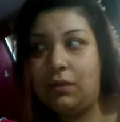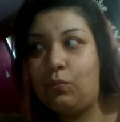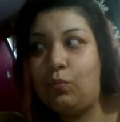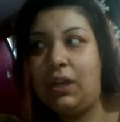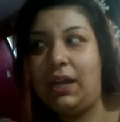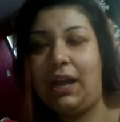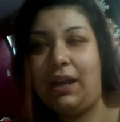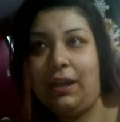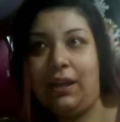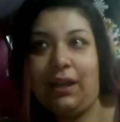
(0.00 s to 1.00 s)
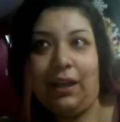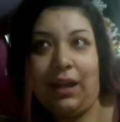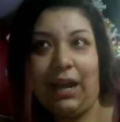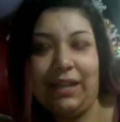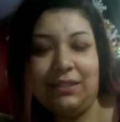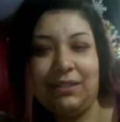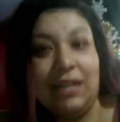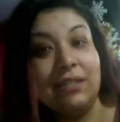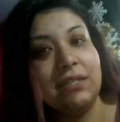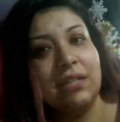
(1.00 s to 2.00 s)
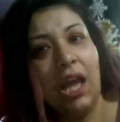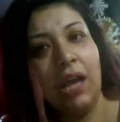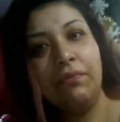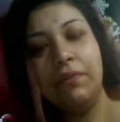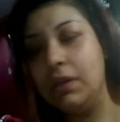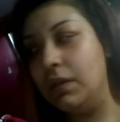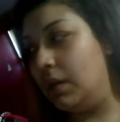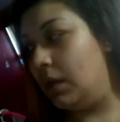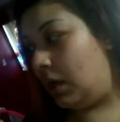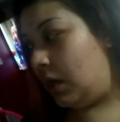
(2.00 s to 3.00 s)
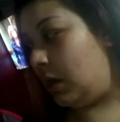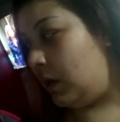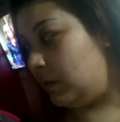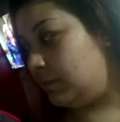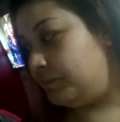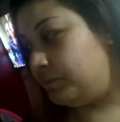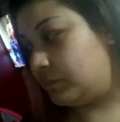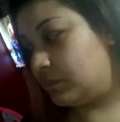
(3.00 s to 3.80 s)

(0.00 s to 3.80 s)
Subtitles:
what I intended to have.